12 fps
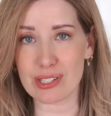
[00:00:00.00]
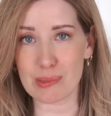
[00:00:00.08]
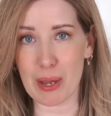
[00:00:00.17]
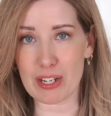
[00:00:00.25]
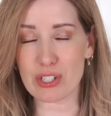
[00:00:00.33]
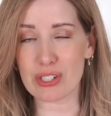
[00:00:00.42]

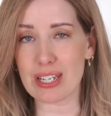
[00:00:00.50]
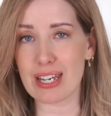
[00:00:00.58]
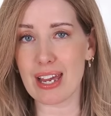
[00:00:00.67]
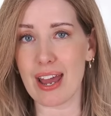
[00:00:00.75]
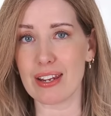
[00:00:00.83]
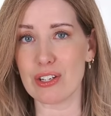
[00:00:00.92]

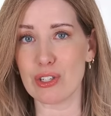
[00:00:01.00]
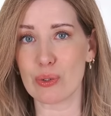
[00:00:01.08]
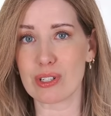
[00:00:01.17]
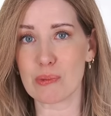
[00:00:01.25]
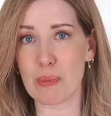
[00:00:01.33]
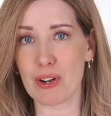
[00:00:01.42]
especially and you
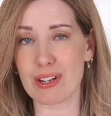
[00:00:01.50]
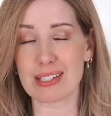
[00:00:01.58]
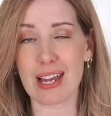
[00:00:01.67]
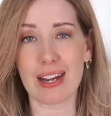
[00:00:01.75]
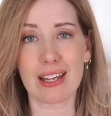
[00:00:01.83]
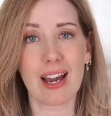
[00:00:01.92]
experience
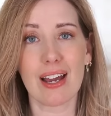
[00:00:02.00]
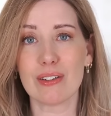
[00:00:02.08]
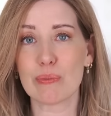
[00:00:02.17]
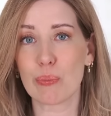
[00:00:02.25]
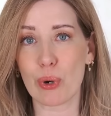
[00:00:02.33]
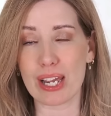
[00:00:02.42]
any kind
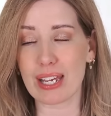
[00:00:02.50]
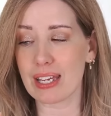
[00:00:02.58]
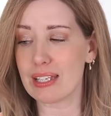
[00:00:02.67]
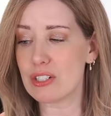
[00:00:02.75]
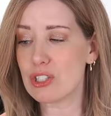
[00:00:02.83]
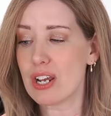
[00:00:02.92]
of
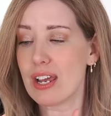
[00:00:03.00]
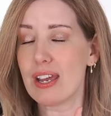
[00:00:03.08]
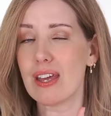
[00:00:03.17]
breakage,